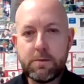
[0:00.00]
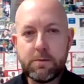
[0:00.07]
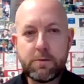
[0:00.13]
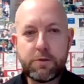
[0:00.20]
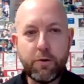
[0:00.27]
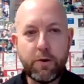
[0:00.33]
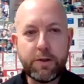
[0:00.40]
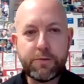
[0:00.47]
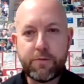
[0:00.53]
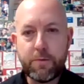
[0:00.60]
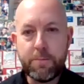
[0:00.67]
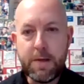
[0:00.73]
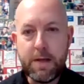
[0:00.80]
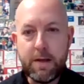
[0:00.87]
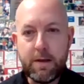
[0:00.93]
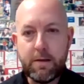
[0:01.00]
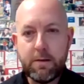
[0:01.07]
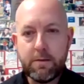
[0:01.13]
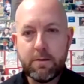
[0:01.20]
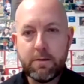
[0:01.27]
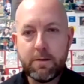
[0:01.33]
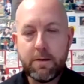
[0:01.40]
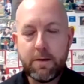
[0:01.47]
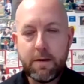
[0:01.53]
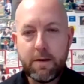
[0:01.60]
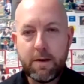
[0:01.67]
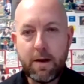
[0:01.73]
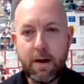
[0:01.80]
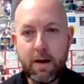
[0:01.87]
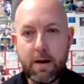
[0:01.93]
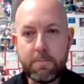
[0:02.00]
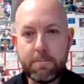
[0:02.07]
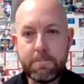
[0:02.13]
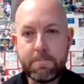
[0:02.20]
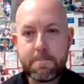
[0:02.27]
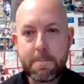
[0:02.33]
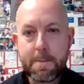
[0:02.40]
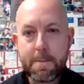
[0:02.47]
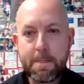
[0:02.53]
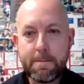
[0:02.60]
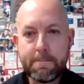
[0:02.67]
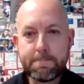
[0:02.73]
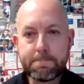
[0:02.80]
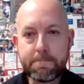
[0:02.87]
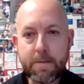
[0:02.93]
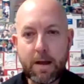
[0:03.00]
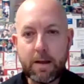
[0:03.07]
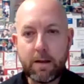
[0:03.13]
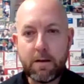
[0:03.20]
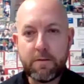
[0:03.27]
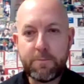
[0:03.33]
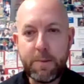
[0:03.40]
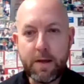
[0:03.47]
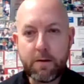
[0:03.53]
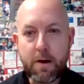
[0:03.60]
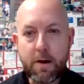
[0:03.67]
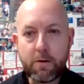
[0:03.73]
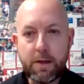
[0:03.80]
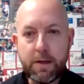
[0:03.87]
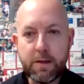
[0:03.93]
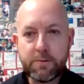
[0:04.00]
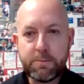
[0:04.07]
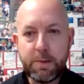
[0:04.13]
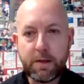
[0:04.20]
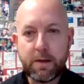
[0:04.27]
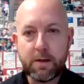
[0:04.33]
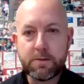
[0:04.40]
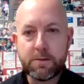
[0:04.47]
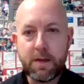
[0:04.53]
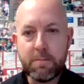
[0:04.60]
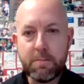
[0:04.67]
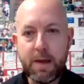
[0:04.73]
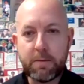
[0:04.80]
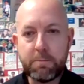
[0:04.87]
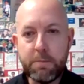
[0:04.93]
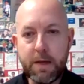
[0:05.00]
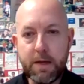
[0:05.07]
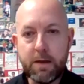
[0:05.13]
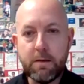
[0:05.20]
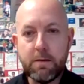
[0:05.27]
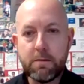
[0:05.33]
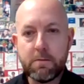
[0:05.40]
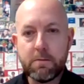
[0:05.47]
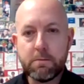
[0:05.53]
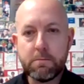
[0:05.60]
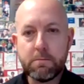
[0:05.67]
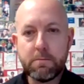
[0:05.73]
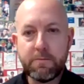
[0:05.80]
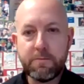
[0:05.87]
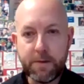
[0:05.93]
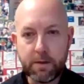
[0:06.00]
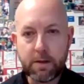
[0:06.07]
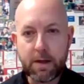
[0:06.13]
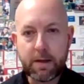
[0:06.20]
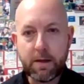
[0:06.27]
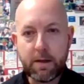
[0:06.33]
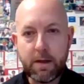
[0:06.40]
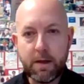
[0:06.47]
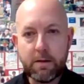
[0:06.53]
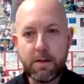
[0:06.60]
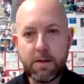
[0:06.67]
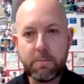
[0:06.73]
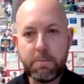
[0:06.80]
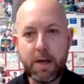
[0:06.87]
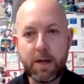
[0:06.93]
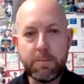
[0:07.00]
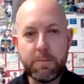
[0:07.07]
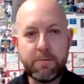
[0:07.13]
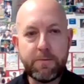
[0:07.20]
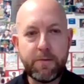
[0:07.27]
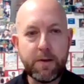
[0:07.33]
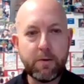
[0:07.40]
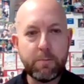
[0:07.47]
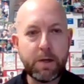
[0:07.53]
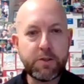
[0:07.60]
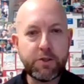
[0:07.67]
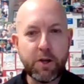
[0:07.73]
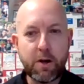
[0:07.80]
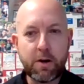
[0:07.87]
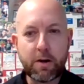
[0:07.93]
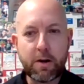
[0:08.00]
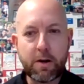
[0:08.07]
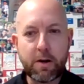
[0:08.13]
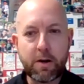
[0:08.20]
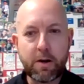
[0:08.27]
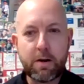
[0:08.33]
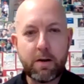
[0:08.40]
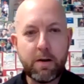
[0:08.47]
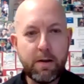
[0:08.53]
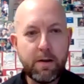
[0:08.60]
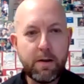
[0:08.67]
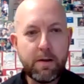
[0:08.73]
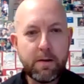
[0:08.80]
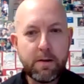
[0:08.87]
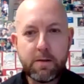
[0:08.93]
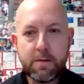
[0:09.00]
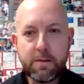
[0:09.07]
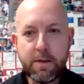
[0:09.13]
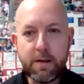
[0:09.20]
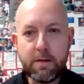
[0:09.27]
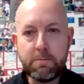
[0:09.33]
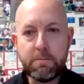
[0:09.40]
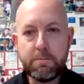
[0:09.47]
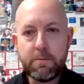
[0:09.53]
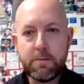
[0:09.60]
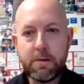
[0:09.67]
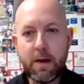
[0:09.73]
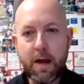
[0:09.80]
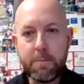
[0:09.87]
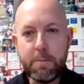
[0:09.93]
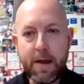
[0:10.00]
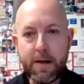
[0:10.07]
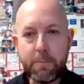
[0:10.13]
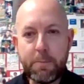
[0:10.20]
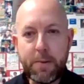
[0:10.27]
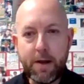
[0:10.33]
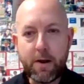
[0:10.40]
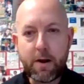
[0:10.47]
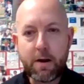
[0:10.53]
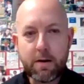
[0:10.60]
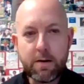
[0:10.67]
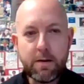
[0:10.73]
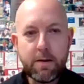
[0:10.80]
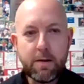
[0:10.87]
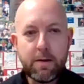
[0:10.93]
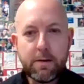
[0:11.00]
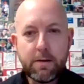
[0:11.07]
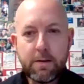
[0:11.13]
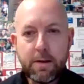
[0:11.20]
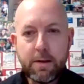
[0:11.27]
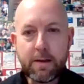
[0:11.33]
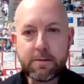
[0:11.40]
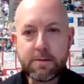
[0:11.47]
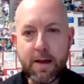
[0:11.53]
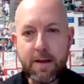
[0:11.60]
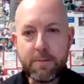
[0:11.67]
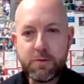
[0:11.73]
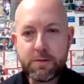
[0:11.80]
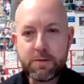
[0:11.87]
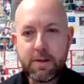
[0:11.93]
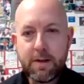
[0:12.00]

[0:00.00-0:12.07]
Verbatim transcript: choice for me. Um, I love being around kids because they make me feel like a kid. They make me feel much younger than I might appear at times.